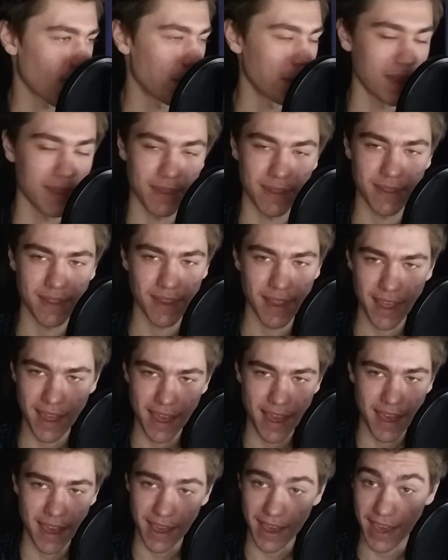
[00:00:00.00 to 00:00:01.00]
mean,
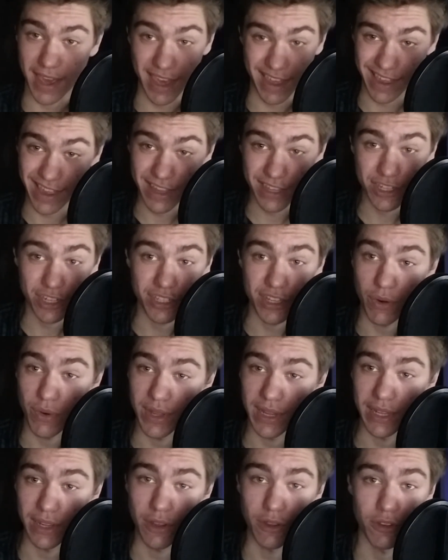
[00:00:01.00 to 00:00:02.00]
it's just a
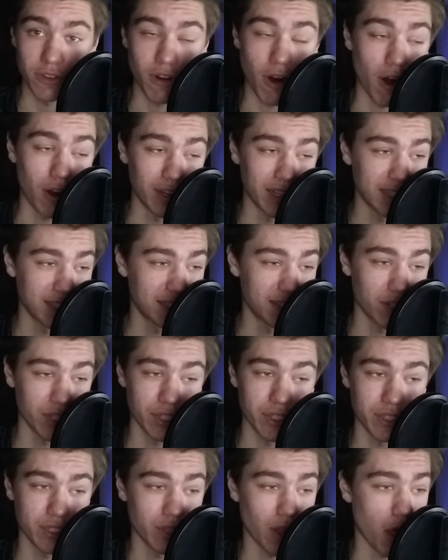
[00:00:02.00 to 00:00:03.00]
really good car list.
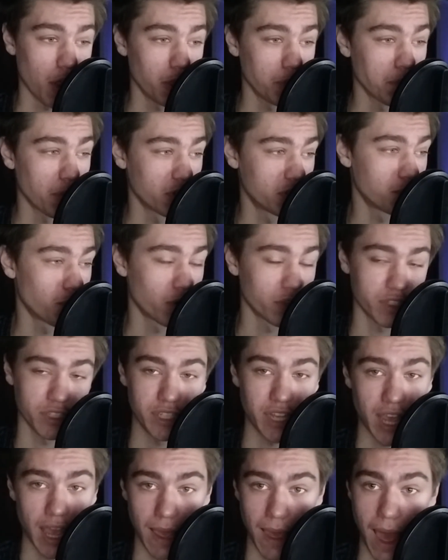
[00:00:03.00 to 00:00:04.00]
There's not much more to
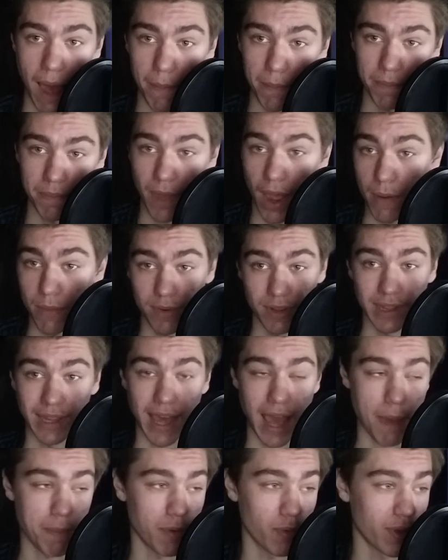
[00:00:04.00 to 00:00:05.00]
say. I'm really
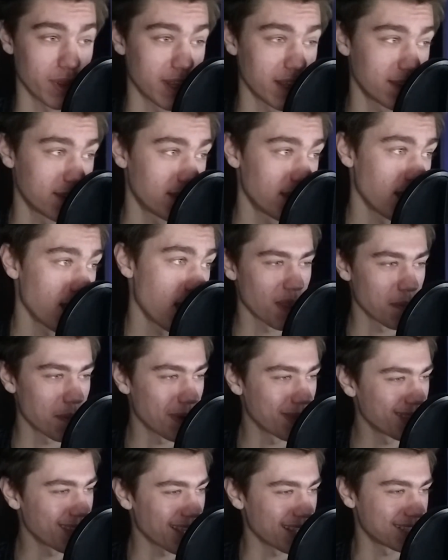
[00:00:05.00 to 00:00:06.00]
happy with it.
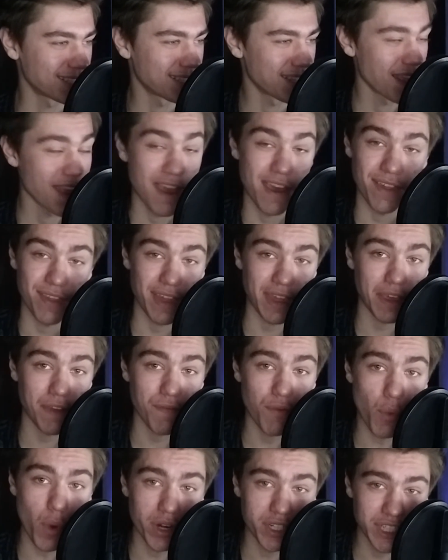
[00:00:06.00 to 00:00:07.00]
But yes, thank you
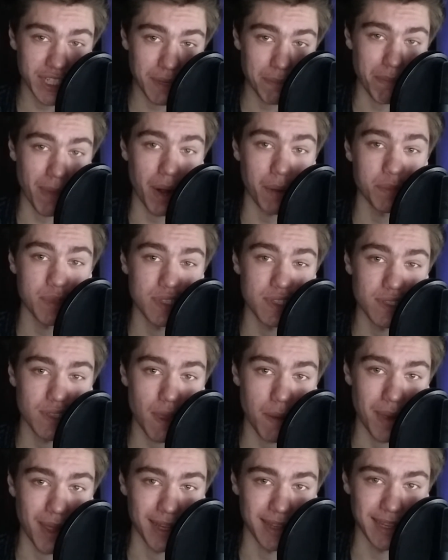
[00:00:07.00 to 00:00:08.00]
for watching. My name is
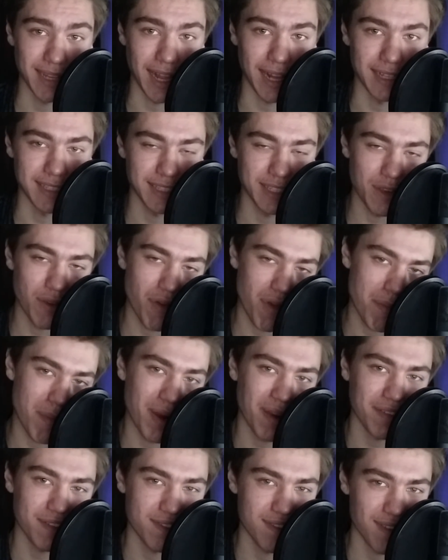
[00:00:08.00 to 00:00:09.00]
SkiStam, and I'll see you in
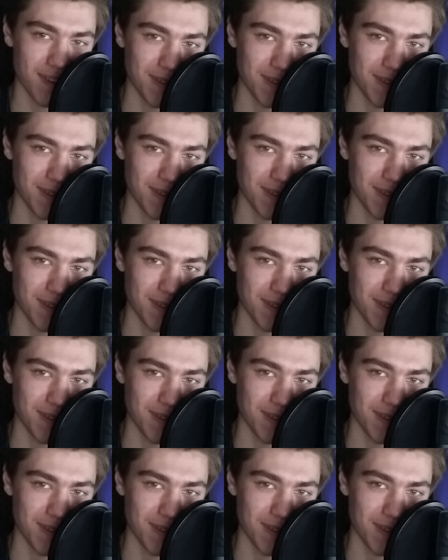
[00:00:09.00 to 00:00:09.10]
my next